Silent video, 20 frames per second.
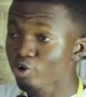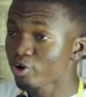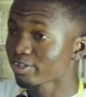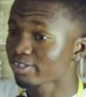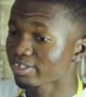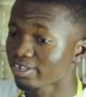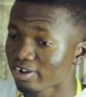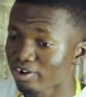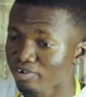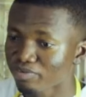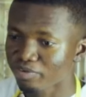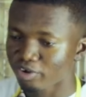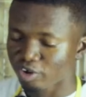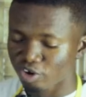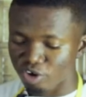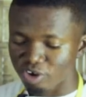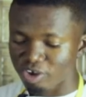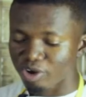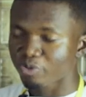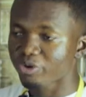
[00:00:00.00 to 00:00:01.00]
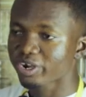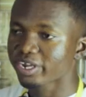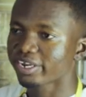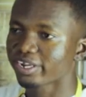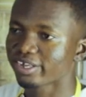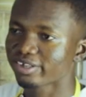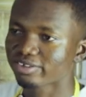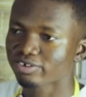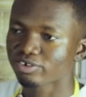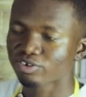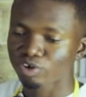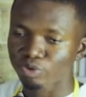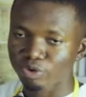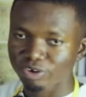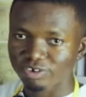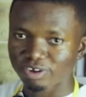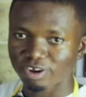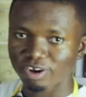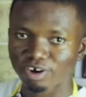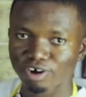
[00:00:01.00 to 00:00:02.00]
yourself, you know your weakness, you know
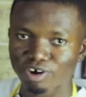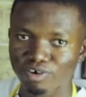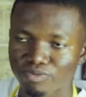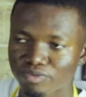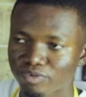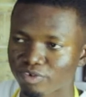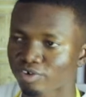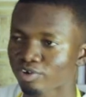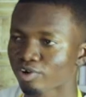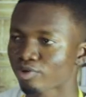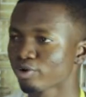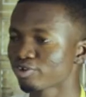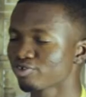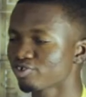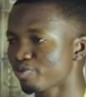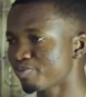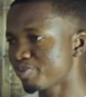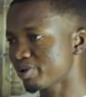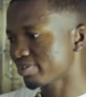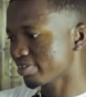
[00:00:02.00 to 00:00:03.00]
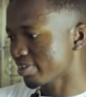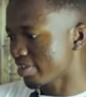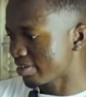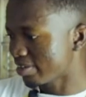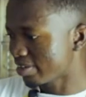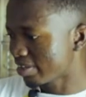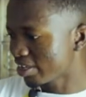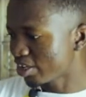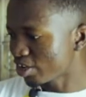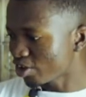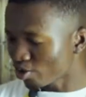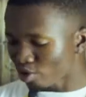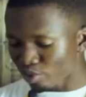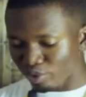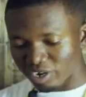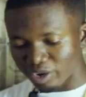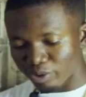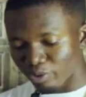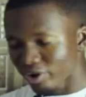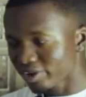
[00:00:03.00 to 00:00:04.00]
what you love, you know what you're best at, you know
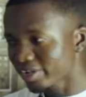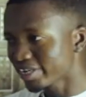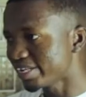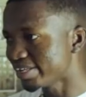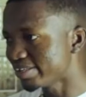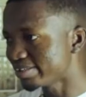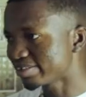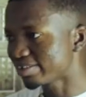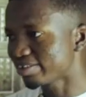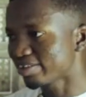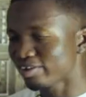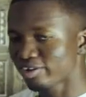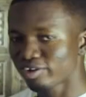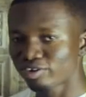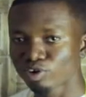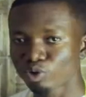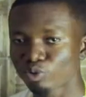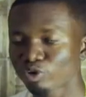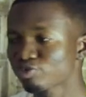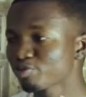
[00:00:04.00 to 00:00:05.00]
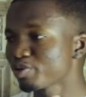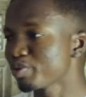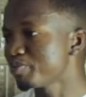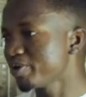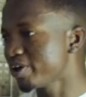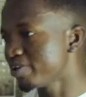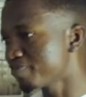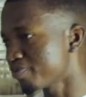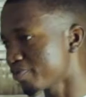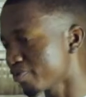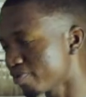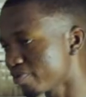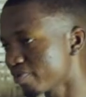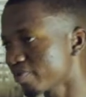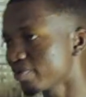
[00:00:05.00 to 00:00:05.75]
what the world needs, you know what to be paid for.